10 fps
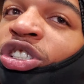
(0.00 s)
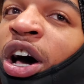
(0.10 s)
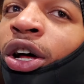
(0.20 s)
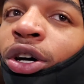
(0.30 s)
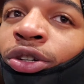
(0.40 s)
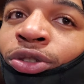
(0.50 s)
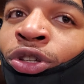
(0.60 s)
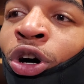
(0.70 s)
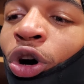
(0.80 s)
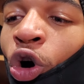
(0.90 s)
try to you
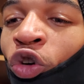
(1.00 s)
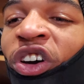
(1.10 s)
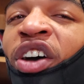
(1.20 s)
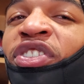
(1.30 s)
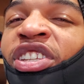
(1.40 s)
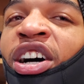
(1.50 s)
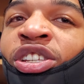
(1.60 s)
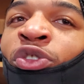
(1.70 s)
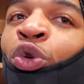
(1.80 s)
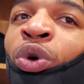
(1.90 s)
know overemphasize
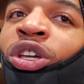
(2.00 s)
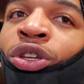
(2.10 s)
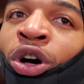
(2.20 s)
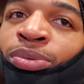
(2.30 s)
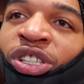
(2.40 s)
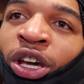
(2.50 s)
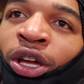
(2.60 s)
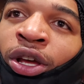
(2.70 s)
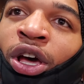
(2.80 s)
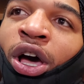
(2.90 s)
every week. You know what I'm
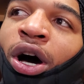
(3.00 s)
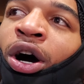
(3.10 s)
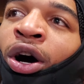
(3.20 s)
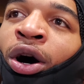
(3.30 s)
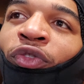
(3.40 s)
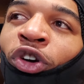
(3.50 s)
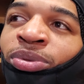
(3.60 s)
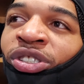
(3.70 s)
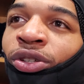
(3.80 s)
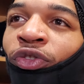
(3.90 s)
saying? Um, from
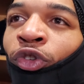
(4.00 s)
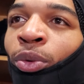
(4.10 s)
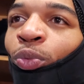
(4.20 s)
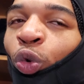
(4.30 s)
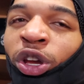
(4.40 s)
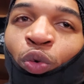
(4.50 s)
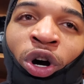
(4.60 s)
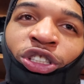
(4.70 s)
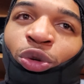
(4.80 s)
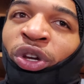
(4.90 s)
from week
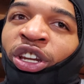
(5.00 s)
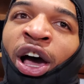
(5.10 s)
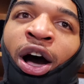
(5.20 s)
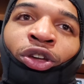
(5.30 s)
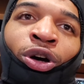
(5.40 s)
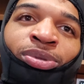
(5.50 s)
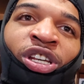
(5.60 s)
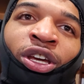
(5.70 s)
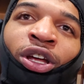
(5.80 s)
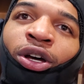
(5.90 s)
one to week now. You know what I'm
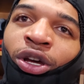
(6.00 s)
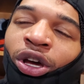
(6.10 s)
saying?